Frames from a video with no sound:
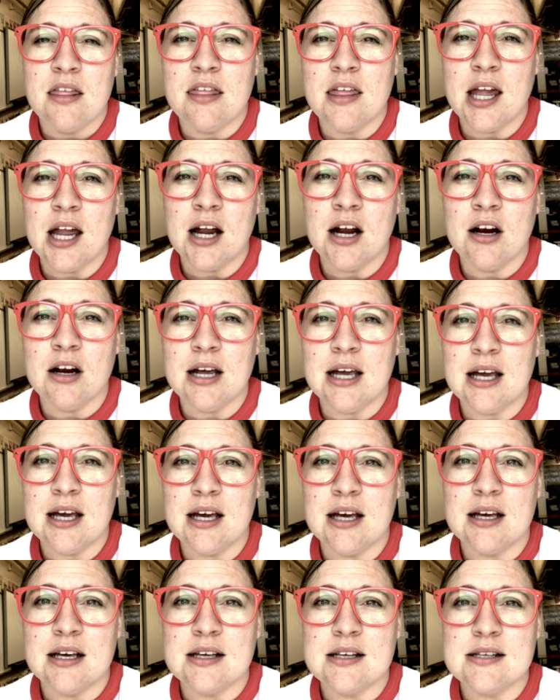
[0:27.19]
there
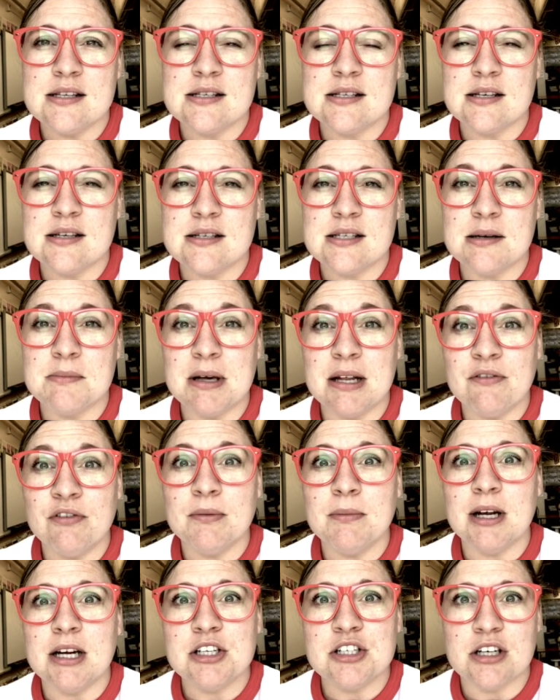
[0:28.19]
is some
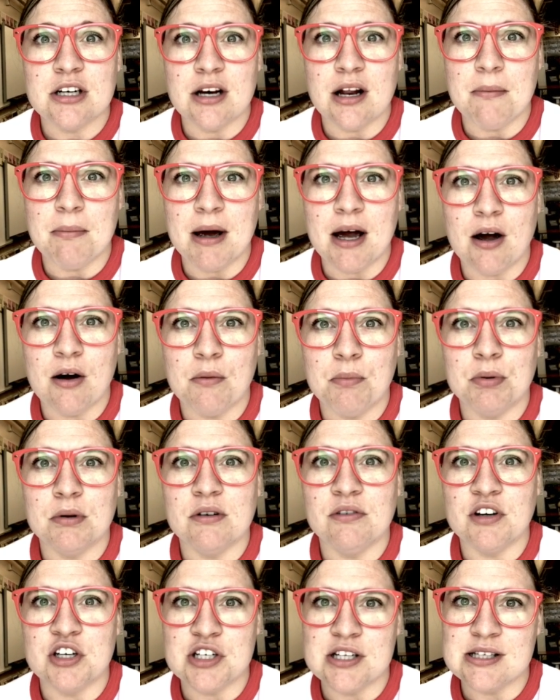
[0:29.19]
information about
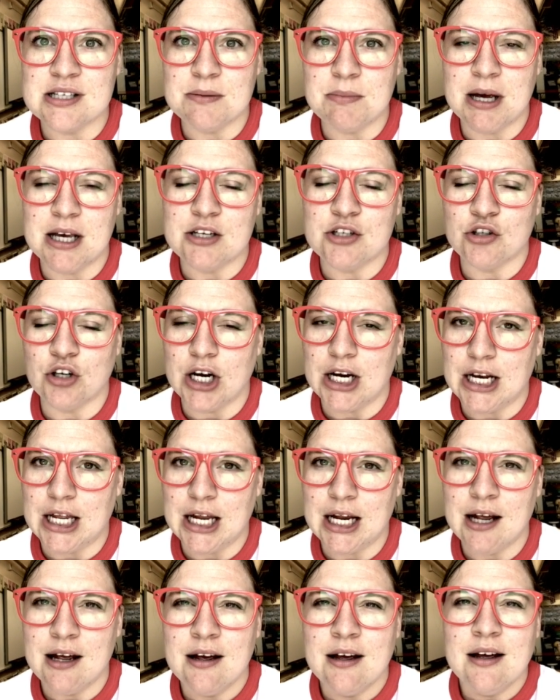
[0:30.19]
proficiency-based
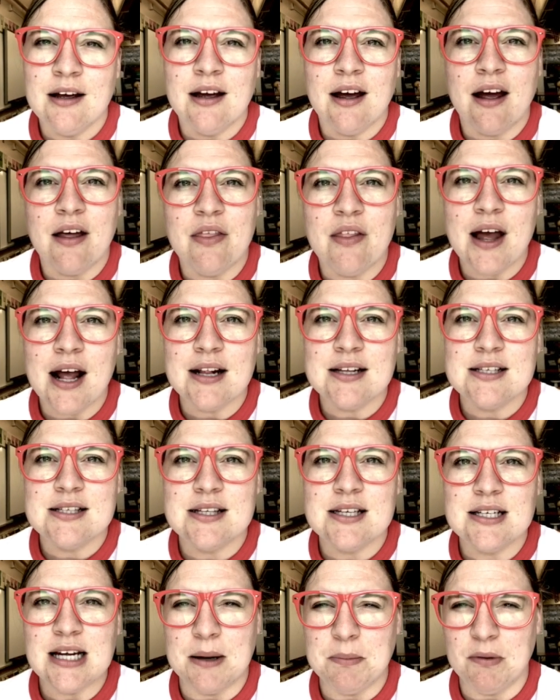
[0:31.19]
grading, and that's
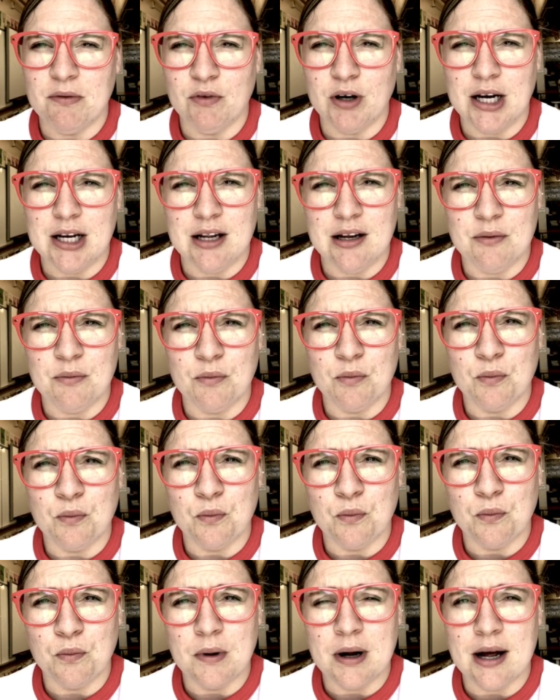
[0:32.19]
the type of grading
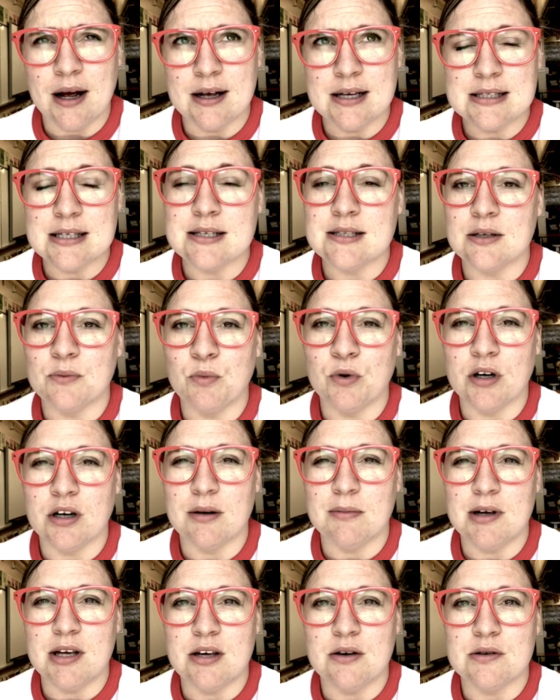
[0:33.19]
system we're
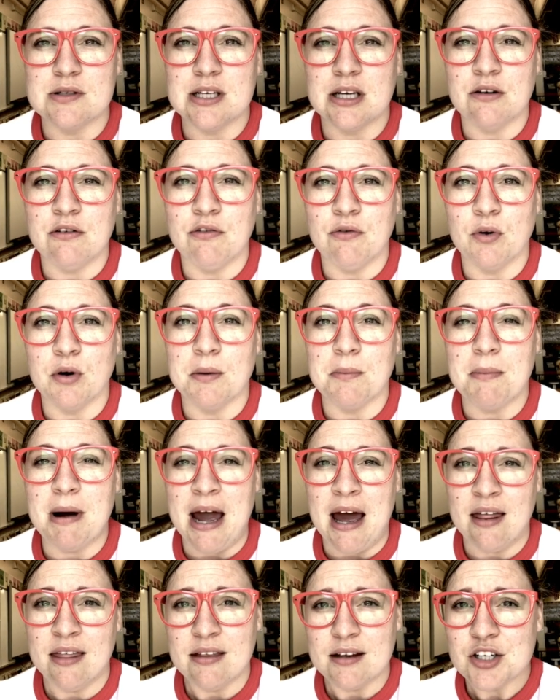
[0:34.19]
going to be using for
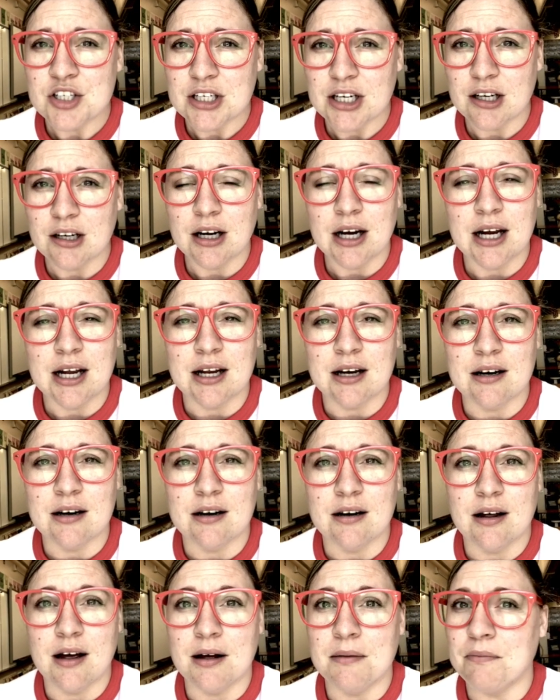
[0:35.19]
math this year
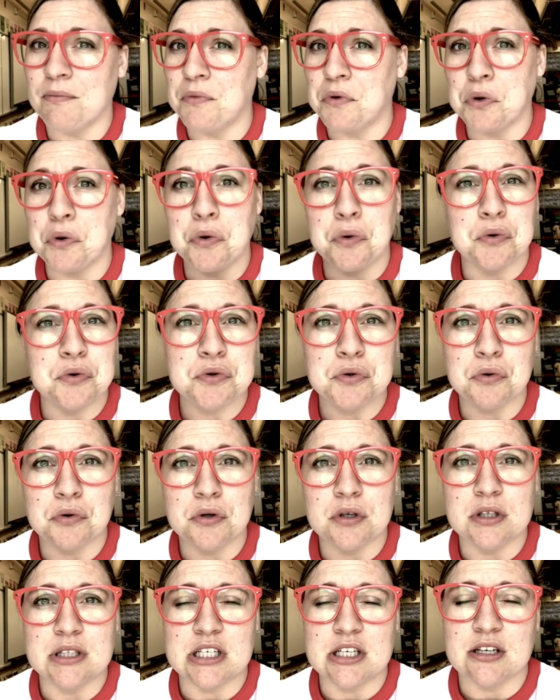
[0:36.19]
in the whole
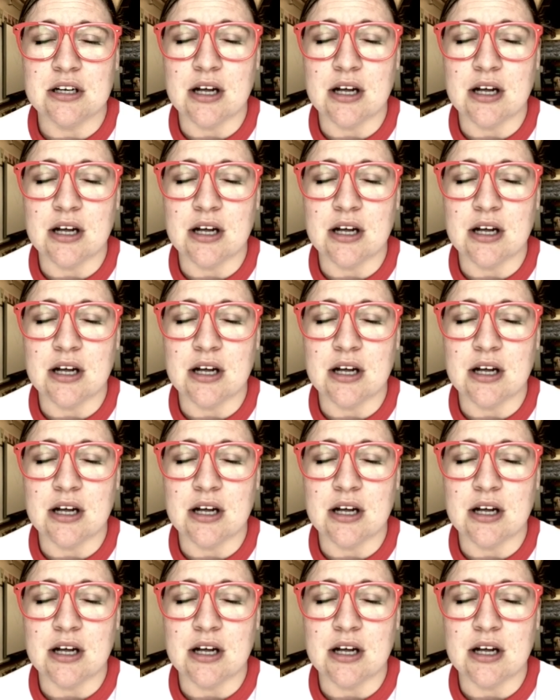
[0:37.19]
school,